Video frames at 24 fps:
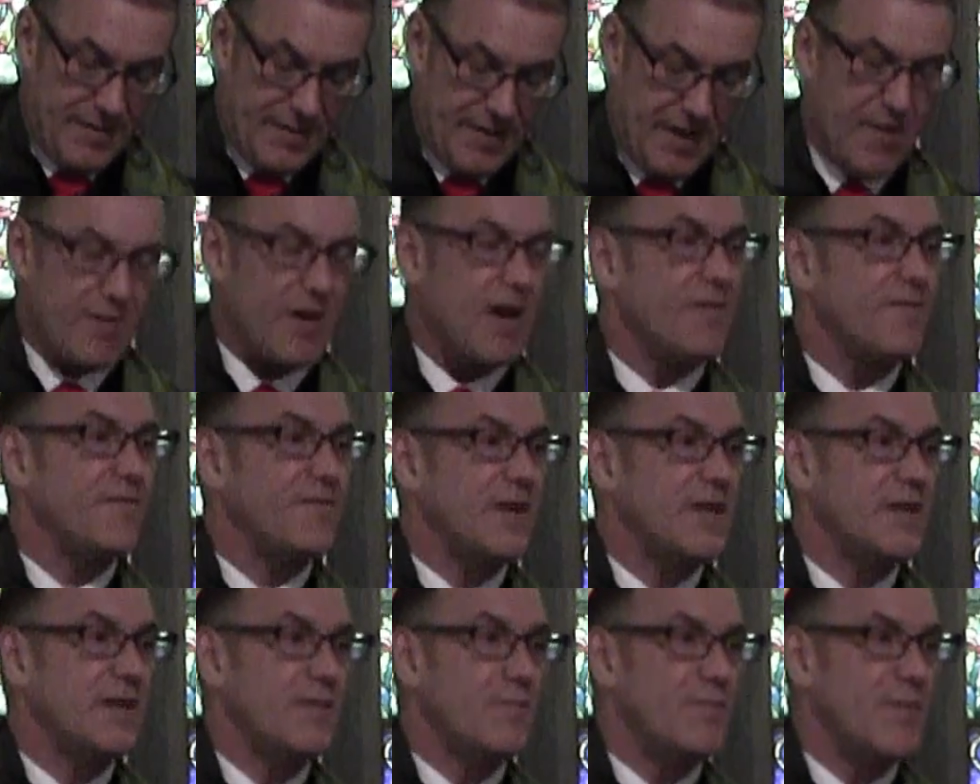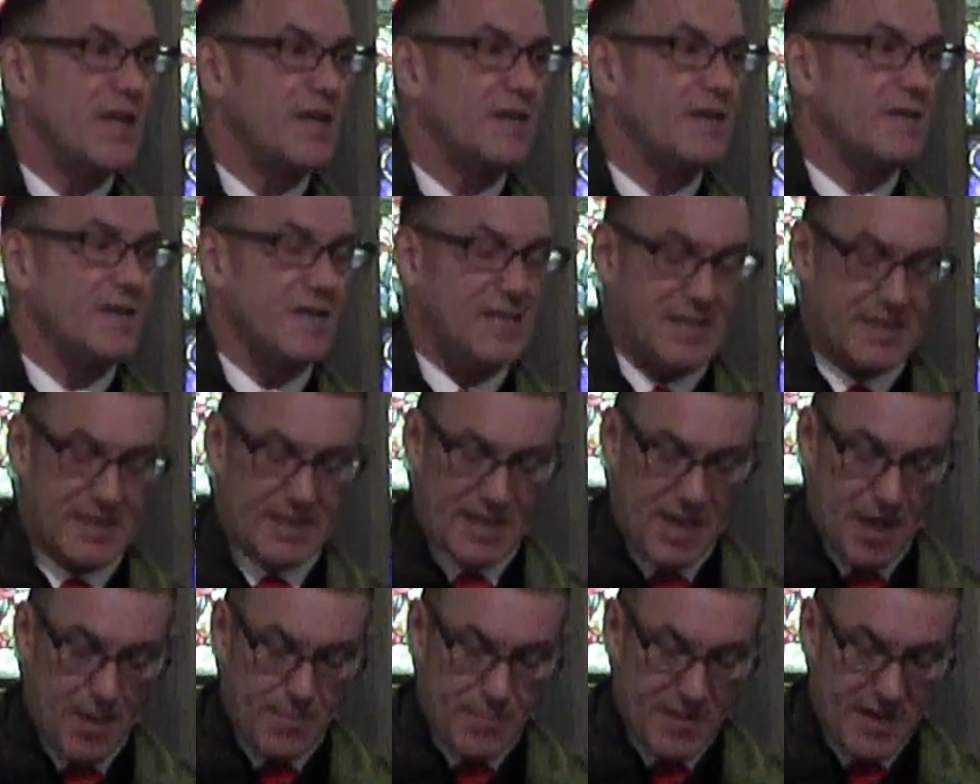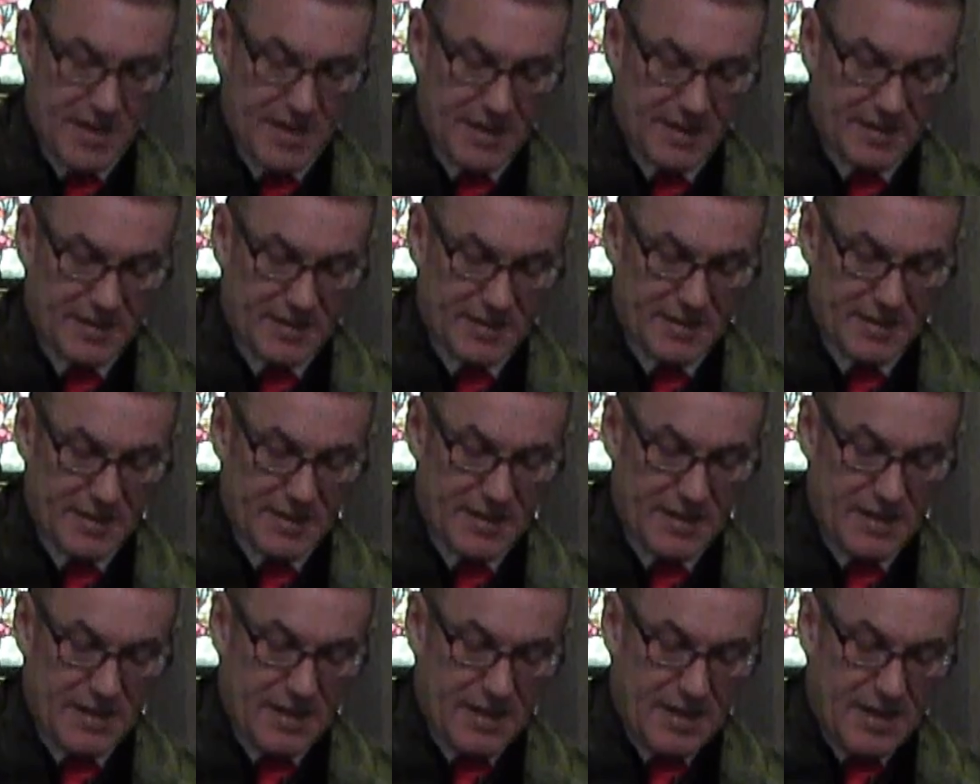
There are fundamentalist skeptics